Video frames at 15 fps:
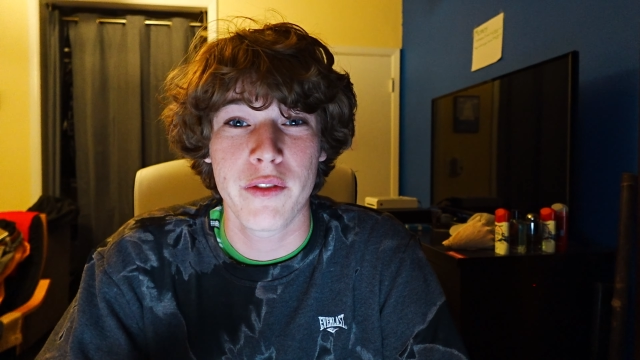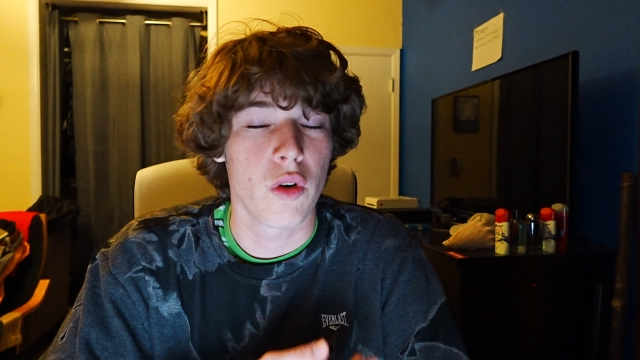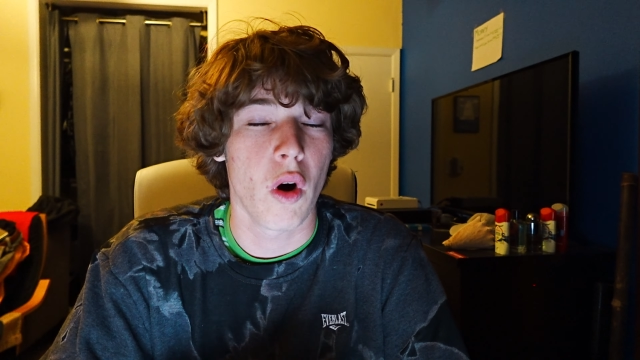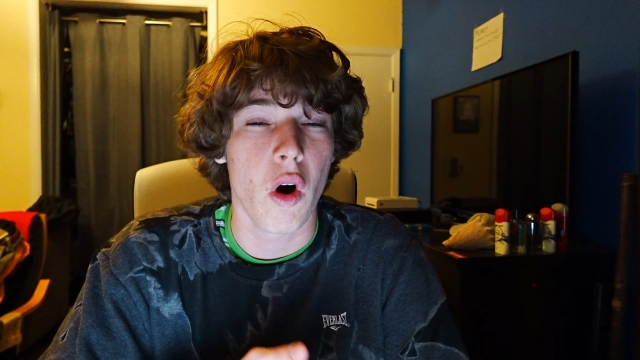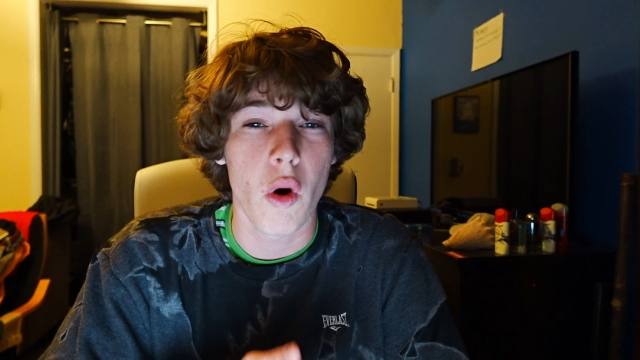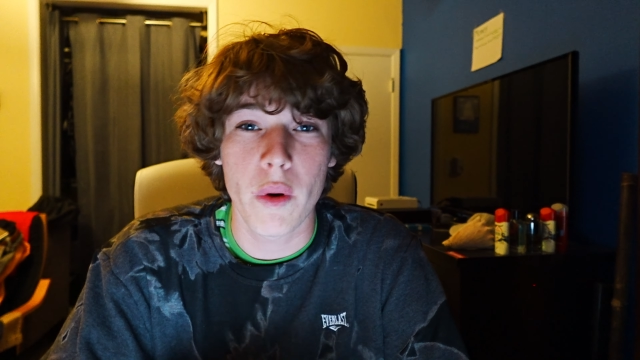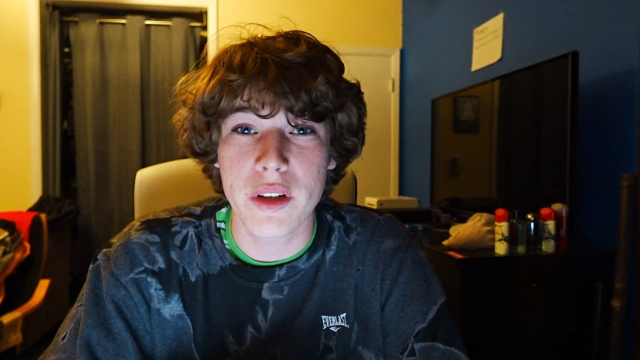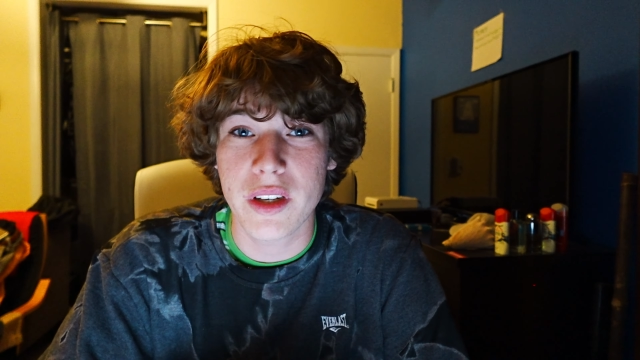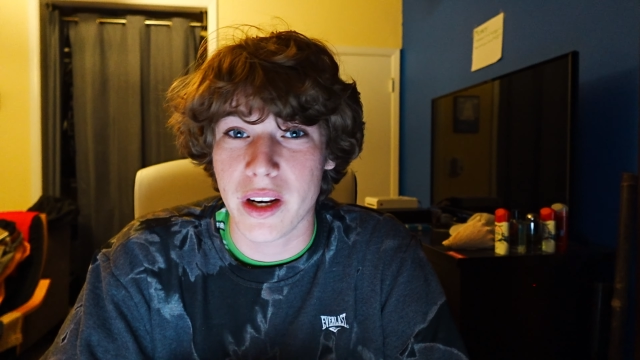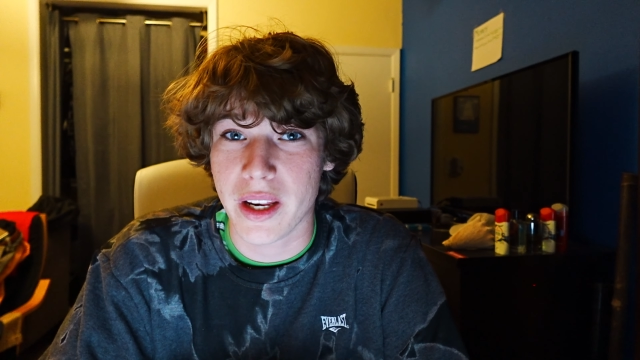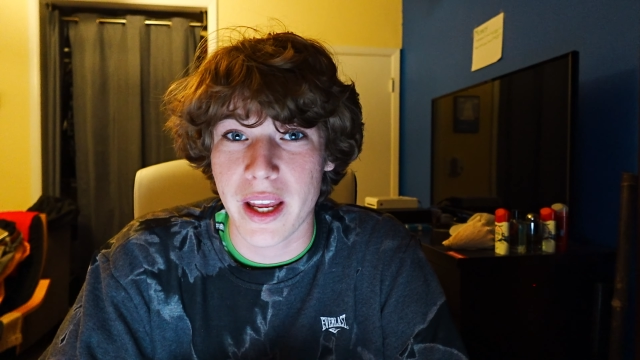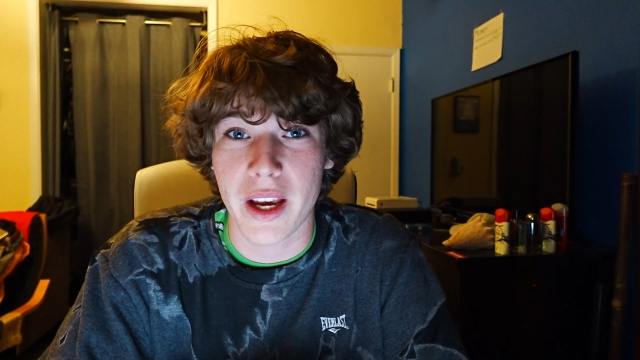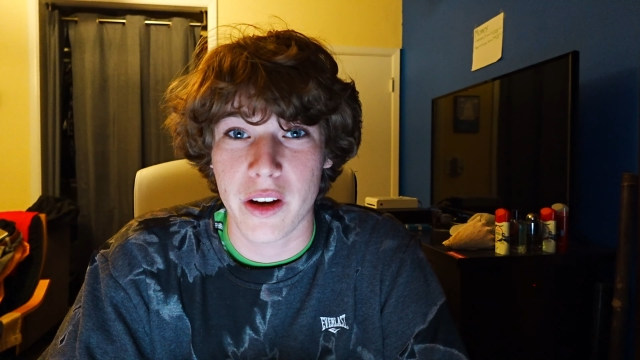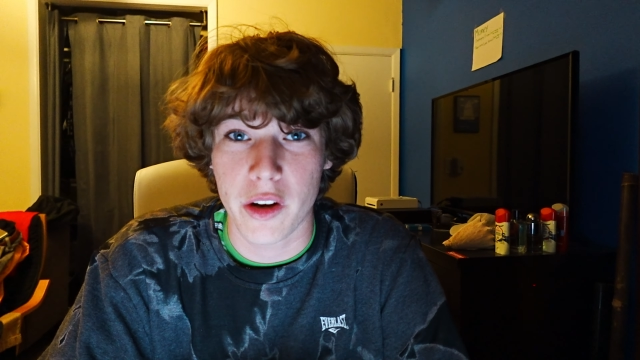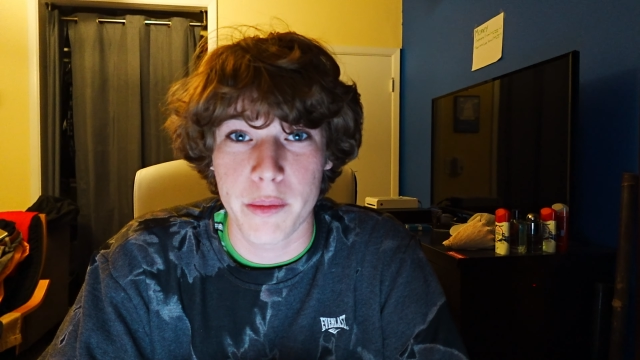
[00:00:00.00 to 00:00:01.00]
you're always gonna
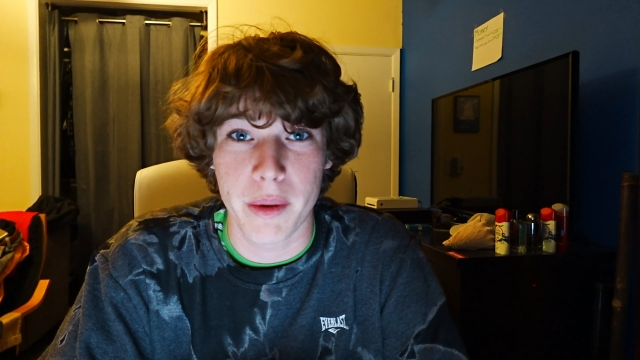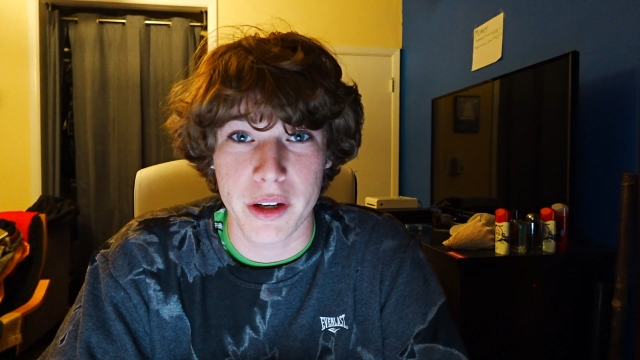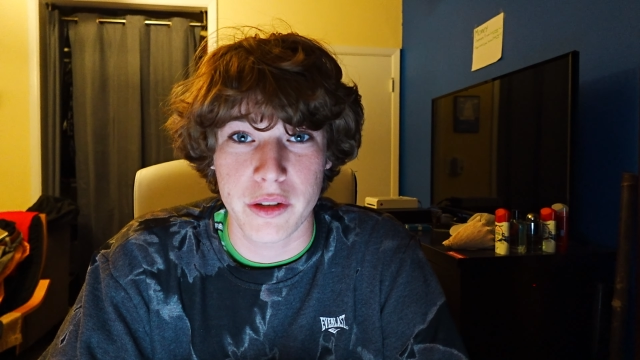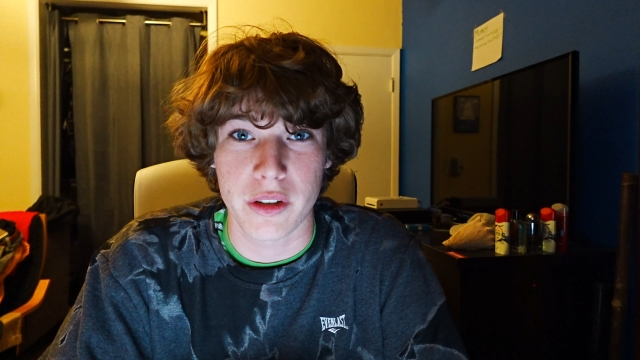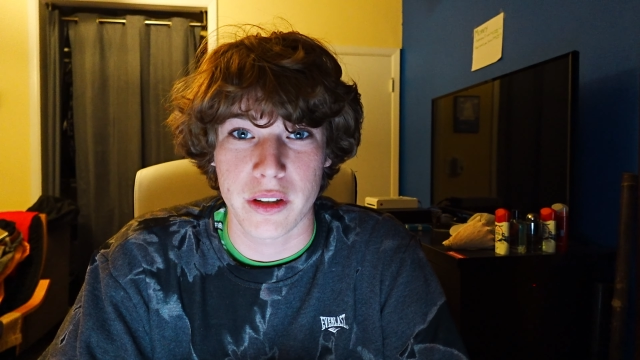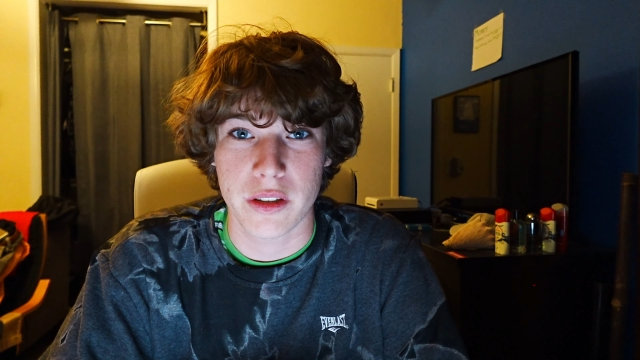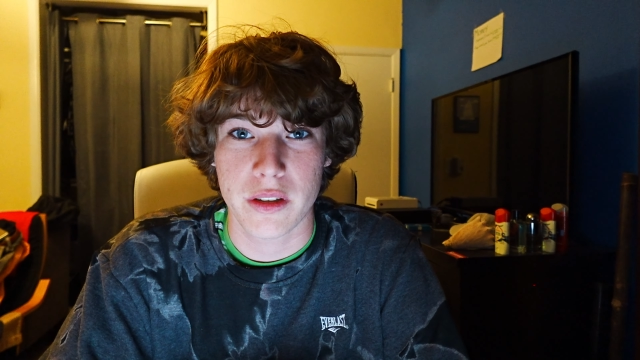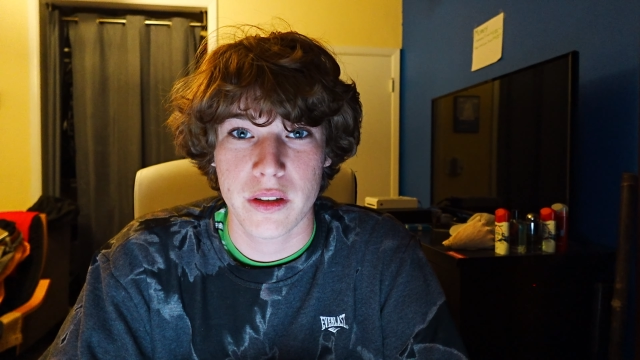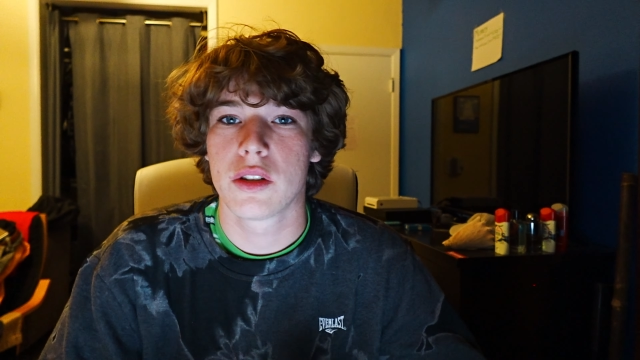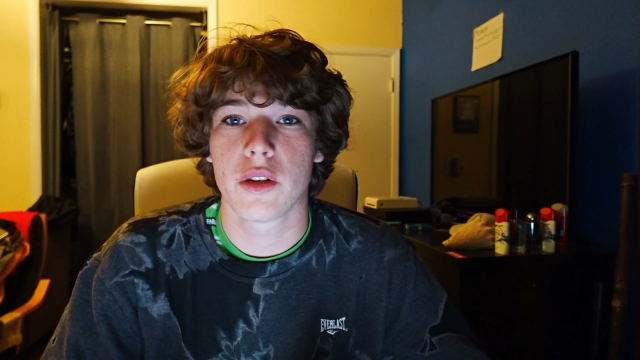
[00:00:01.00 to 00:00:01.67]
get good metrics.